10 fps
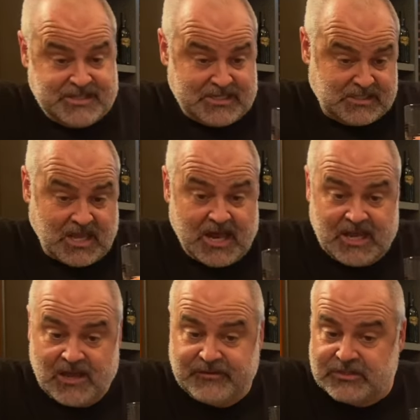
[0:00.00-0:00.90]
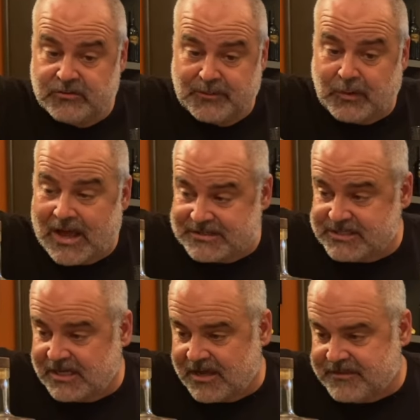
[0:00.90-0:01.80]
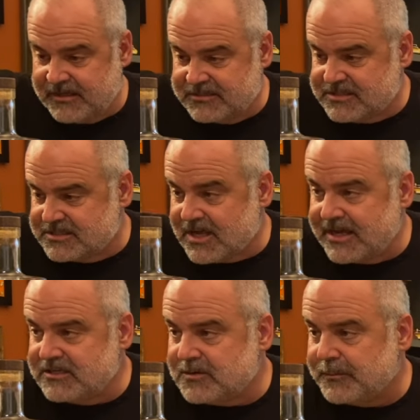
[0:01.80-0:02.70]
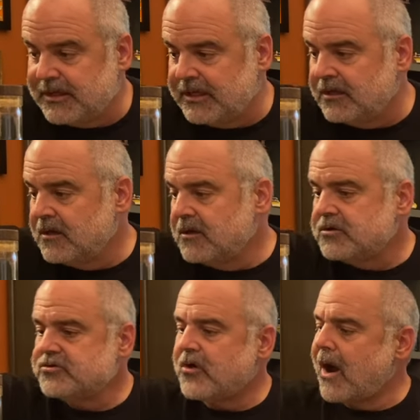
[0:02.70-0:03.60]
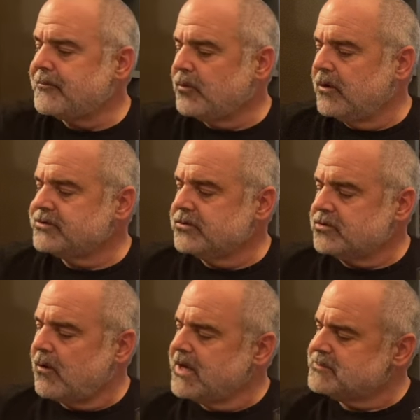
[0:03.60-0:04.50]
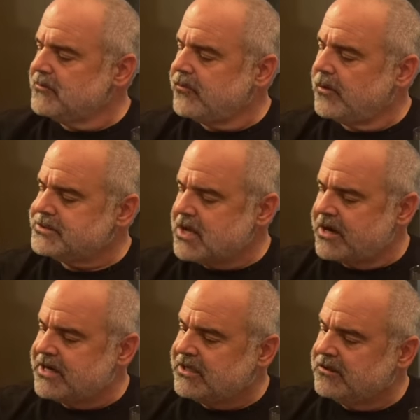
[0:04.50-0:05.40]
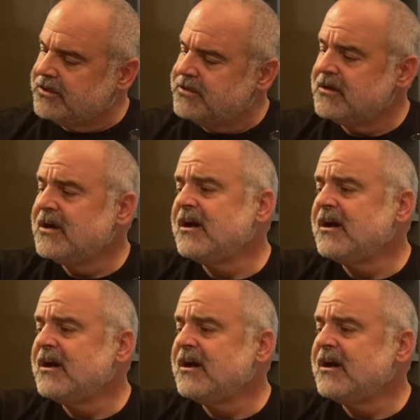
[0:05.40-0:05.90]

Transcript: That's kind of heavy duty plastic. I think it's designed to be dropped once or twice before it's not any good.